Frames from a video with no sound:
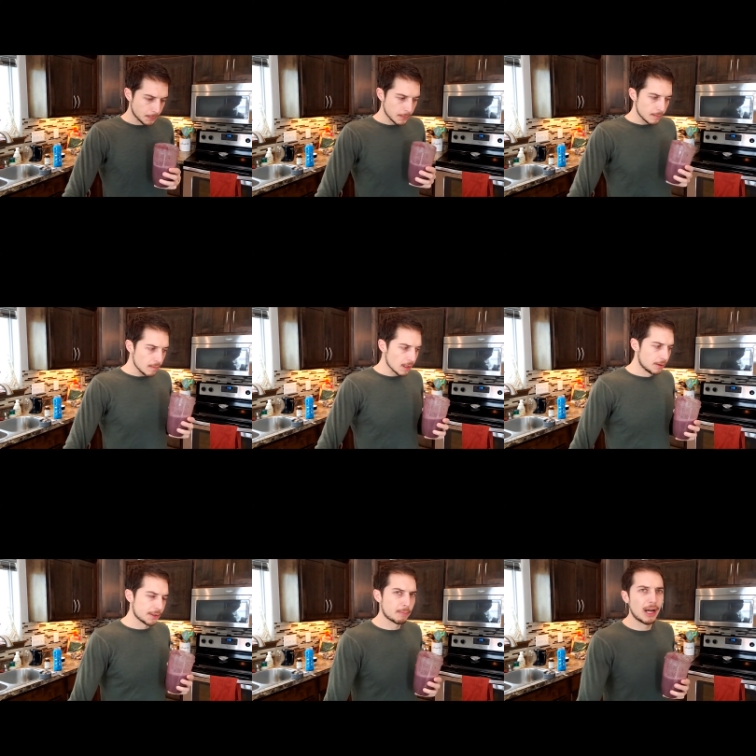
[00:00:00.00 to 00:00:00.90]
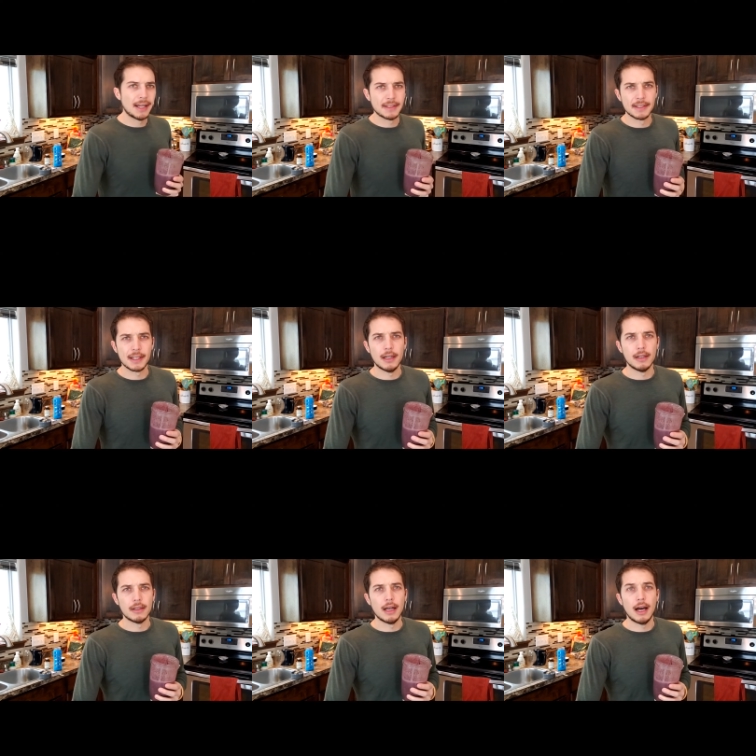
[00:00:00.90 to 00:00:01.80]
There's a process
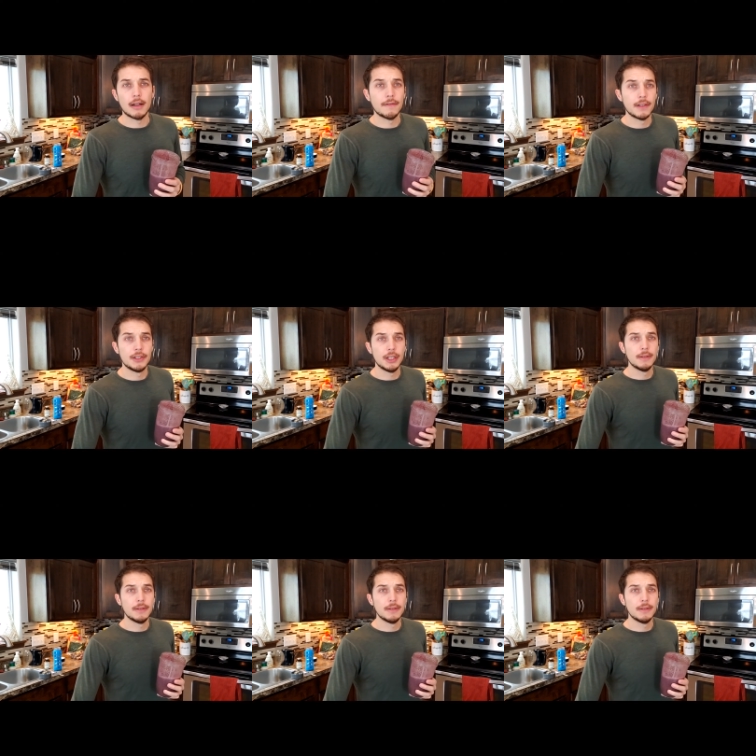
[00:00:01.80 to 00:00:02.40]
called autophagy,